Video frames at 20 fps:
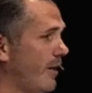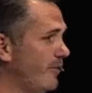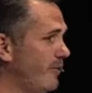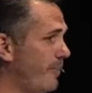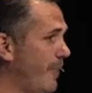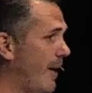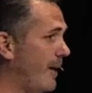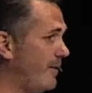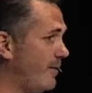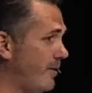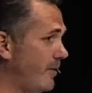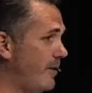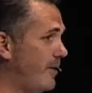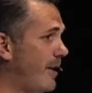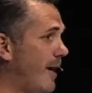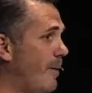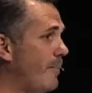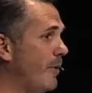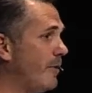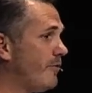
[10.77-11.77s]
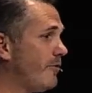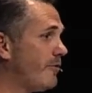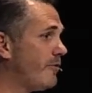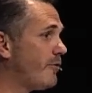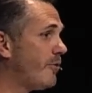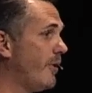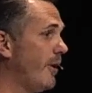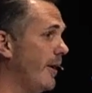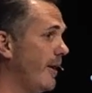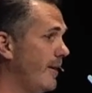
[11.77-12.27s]
is meant to
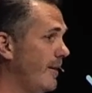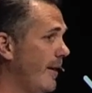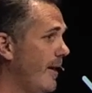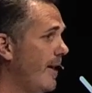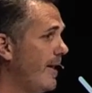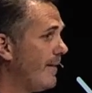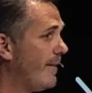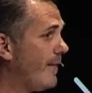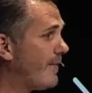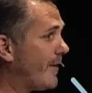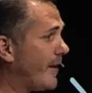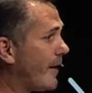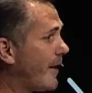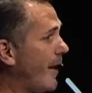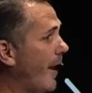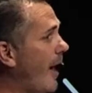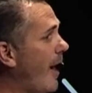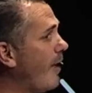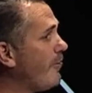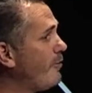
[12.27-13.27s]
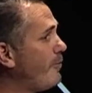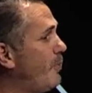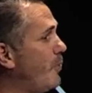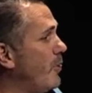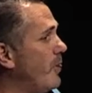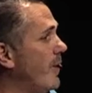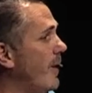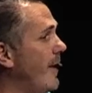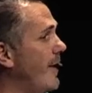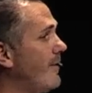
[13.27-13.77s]
demonstrate that the
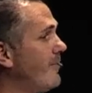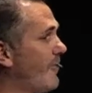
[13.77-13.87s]
gospel is